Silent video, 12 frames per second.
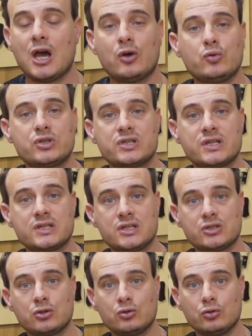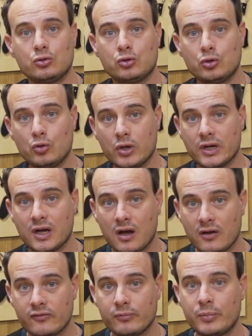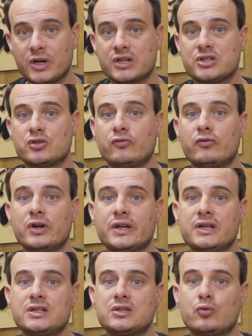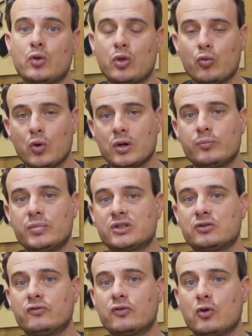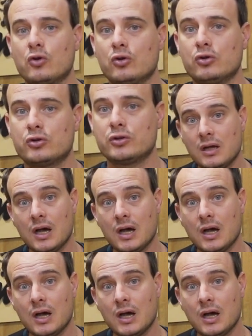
I would suggest to do 2.5 parts of varnish with one part of color.